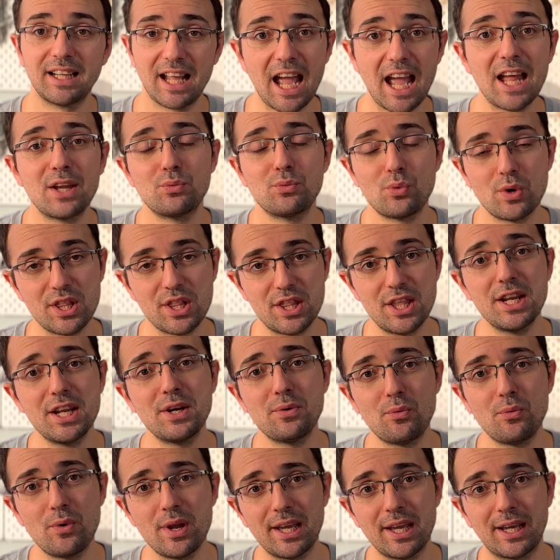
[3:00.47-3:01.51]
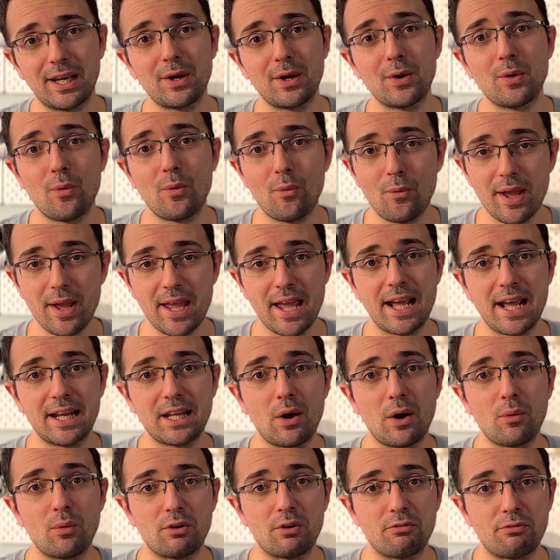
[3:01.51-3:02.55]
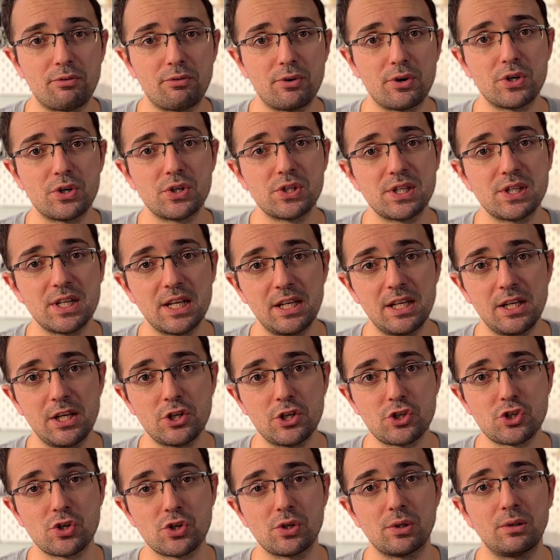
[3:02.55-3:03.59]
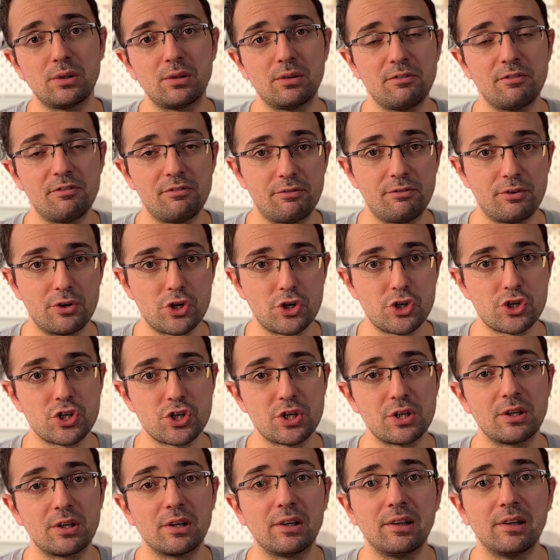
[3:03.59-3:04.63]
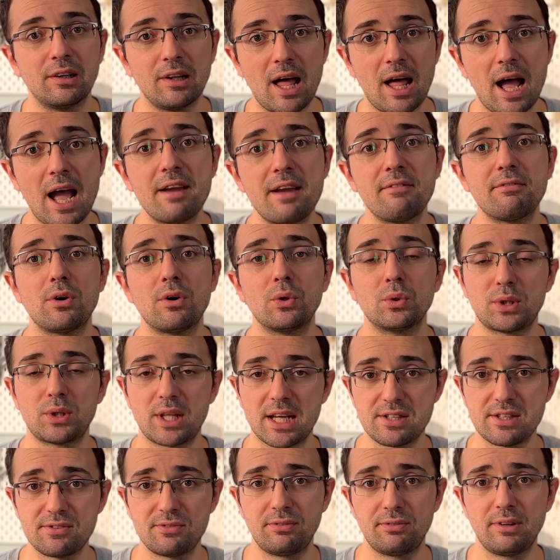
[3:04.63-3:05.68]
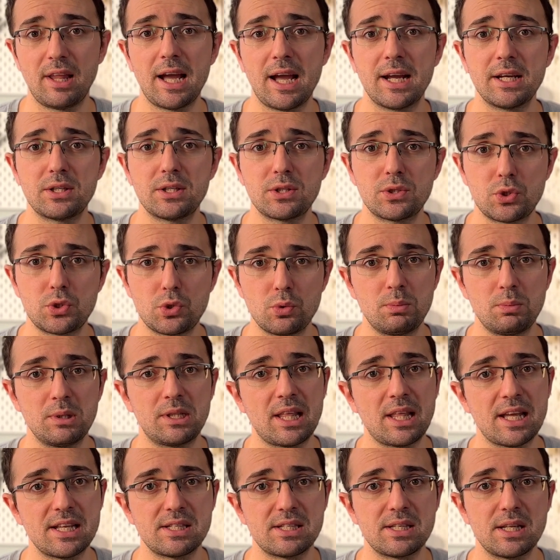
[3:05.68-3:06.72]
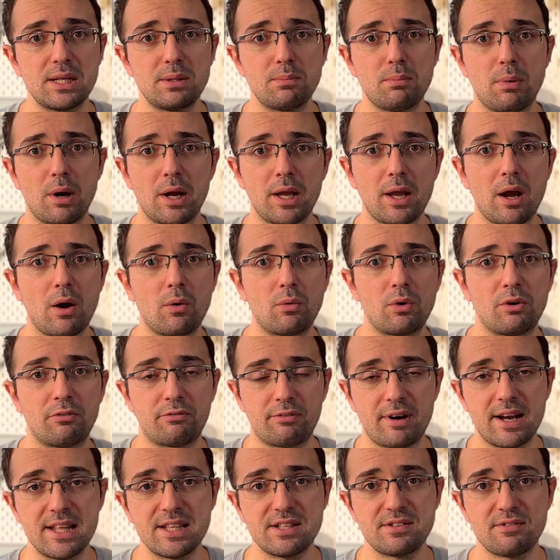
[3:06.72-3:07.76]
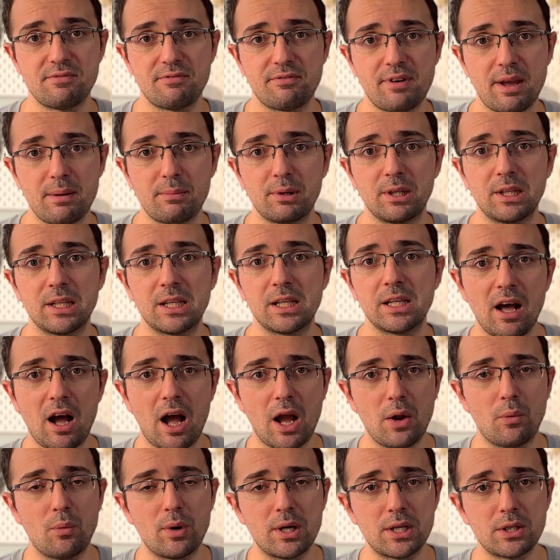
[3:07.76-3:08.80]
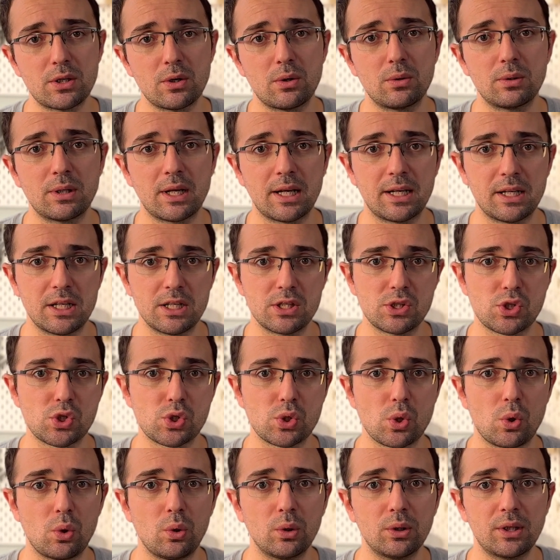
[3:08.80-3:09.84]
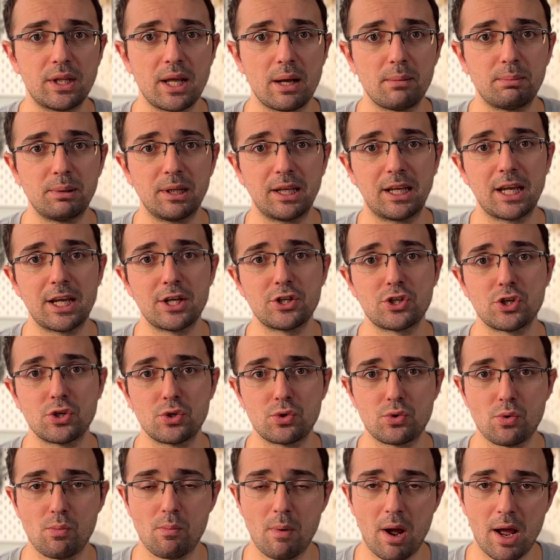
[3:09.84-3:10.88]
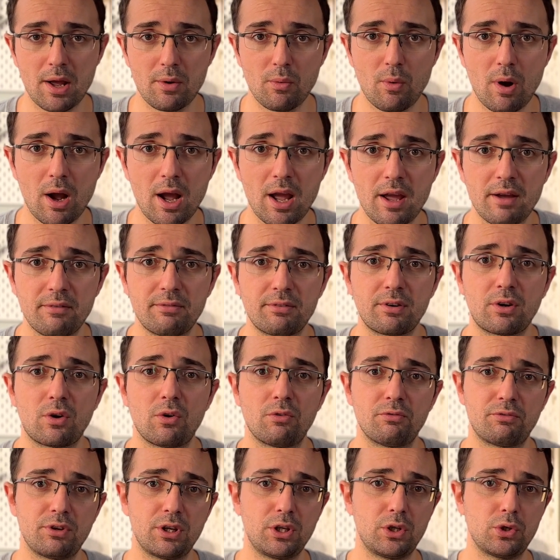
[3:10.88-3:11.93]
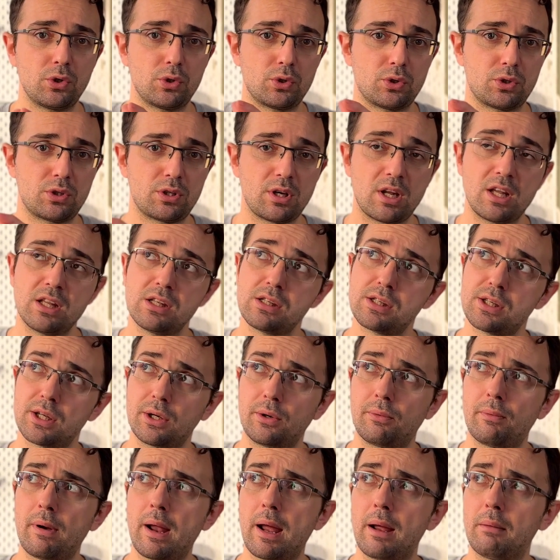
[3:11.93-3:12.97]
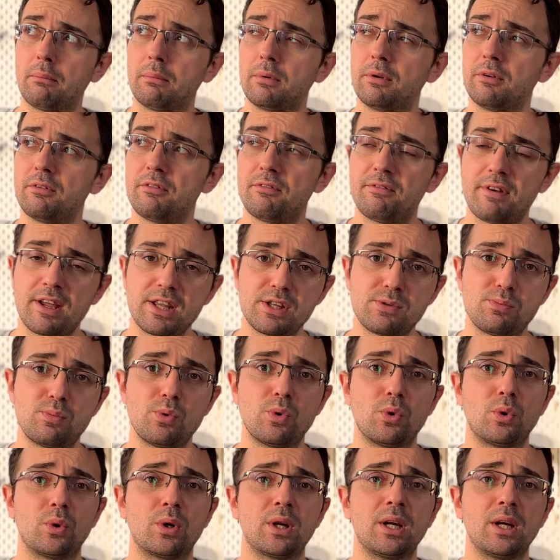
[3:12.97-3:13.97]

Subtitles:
And within a week, we had our first initial version live on test flight to be tested by our friends and family. I went on and installed the application to my wife, configured Instagram, Facebook,